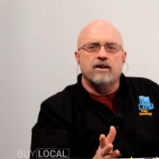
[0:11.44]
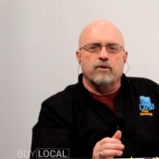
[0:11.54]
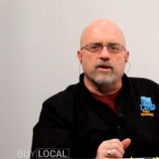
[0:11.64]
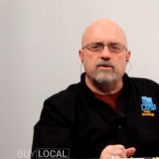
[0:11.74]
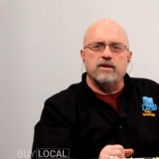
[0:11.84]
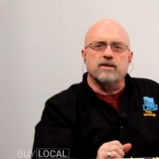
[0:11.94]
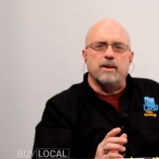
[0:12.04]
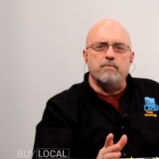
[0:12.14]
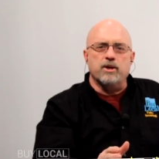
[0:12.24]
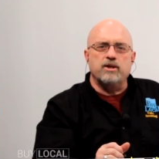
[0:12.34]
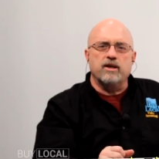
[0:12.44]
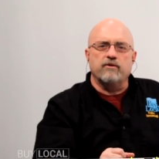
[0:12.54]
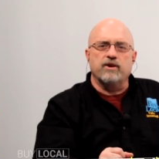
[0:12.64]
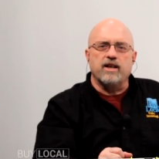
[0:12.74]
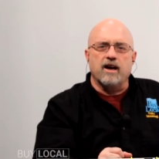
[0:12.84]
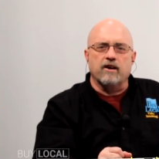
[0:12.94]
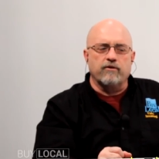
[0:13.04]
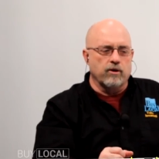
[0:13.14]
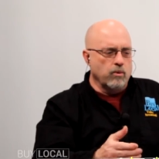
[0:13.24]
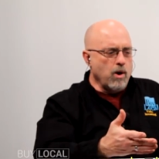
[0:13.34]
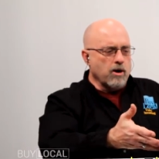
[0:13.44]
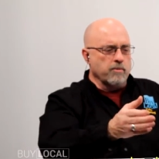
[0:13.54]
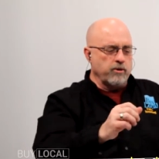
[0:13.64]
Chris is a Michigan photographer. Welcome,